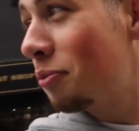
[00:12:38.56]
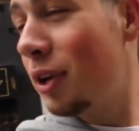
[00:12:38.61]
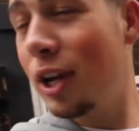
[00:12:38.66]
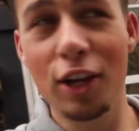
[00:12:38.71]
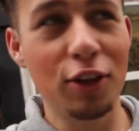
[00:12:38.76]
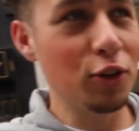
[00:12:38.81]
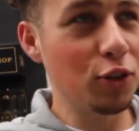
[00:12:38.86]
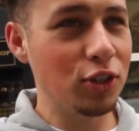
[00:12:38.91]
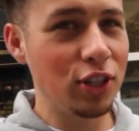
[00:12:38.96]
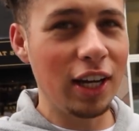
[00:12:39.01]

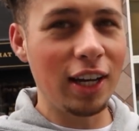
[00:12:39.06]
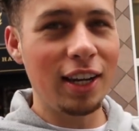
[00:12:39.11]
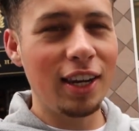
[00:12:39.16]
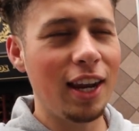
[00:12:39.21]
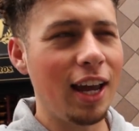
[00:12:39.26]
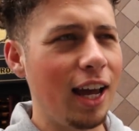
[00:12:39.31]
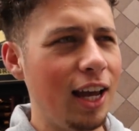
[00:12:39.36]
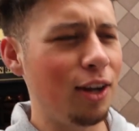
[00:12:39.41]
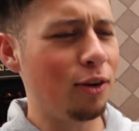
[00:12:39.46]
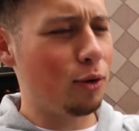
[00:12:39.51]
either
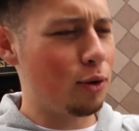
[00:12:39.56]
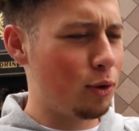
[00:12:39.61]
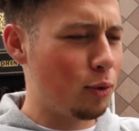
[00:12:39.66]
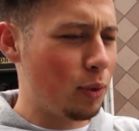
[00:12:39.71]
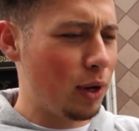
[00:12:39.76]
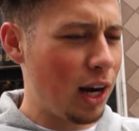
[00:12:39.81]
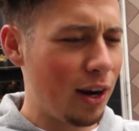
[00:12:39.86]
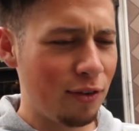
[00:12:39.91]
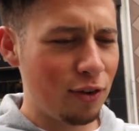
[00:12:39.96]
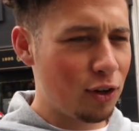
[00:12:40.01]
tonight or
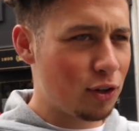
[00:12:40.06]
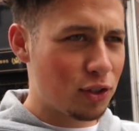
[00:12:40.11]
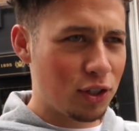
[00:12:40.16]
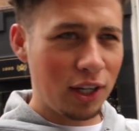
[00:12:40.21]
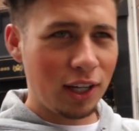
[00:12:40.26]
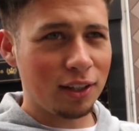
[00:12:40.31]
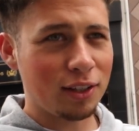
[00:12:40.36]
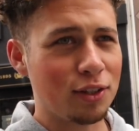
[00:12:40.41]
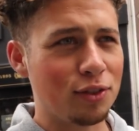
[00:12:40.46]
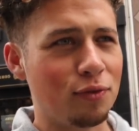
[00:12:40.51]
whenever you're
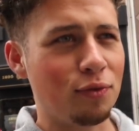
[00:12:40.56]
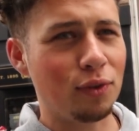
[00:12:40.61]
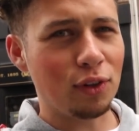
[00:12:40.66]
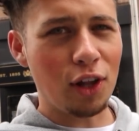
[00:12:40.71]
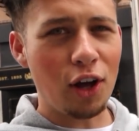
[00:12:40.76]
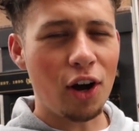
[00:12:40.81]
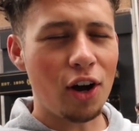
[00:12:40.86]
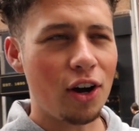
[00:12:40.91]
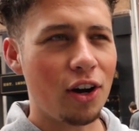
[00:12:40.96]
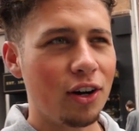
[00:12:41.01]
seeing this
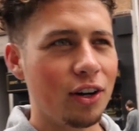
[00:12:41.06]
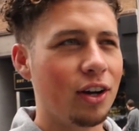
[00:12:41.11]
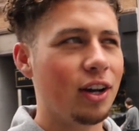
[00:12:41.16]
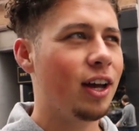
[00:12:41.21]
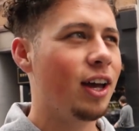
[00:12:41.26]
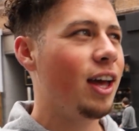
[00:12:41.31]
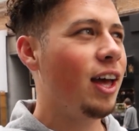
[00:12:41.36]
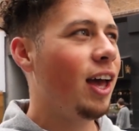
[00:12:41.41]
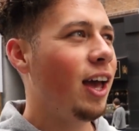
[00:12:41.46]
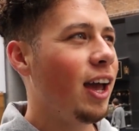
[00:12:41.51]
vlog.
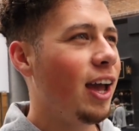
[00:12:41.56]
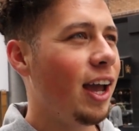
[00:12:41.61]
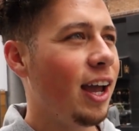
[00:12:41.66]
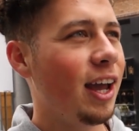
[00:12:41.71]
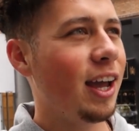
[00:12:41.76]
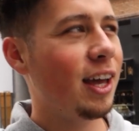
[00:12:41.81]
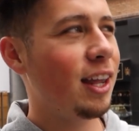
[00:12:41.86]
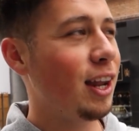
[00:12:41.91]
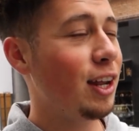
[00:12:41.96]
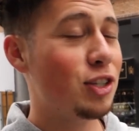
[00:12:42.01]

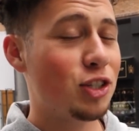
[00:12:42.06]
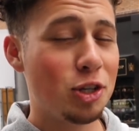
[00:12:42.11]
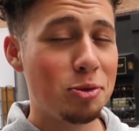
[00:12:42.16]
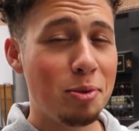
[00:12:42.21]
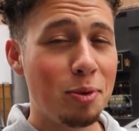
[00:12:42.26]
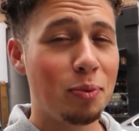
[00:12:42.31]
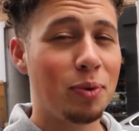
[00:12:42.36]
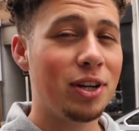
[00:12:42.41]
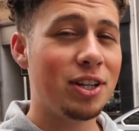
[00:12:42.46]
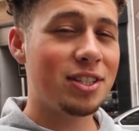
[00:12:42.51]
And it should
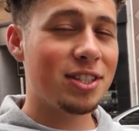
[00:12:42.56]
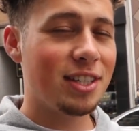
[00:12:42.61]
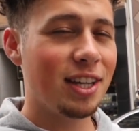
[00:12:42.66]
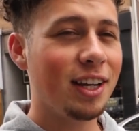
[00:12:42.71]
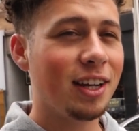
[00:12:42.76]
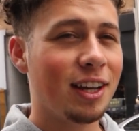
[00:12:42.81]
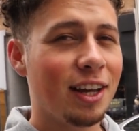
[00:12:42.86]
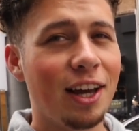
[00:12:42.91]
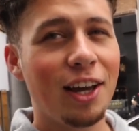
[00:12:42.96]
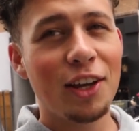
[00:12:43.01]
be pretty
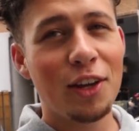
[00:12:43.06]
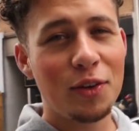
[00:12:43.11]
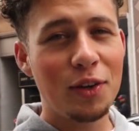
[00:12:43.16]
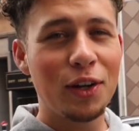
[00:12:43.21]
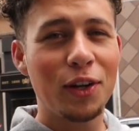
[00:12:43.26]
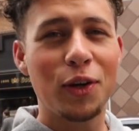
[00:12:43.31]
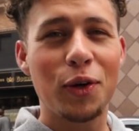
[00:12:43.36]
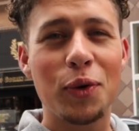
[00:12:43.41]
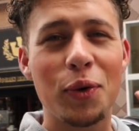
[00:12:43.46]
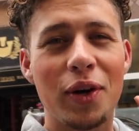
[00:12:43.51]
sick. You need
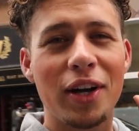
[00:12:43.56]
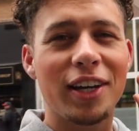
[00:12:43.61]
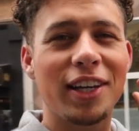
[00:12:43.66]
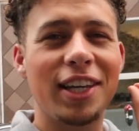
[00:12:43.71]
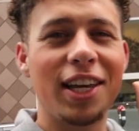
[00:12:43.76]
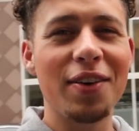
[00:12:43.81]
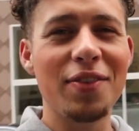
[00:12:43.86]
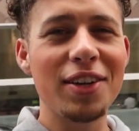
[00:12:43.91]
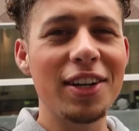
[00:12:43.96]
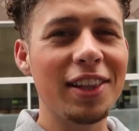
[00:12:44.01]
to go
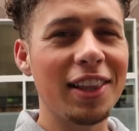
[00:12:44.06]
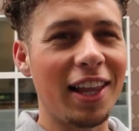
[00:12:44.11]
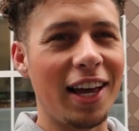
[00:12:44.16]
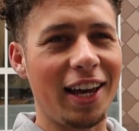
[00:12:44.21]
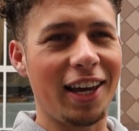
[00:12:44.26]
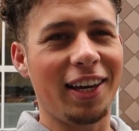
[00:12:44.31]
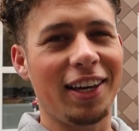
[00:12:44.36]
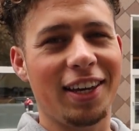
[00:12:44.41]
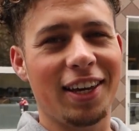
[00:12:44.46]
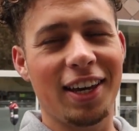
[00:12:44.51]
give it a
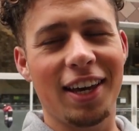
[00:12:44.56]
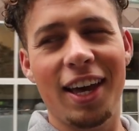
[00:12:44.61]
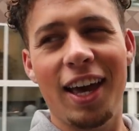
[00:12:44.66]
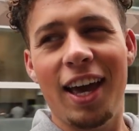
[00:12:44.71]
like,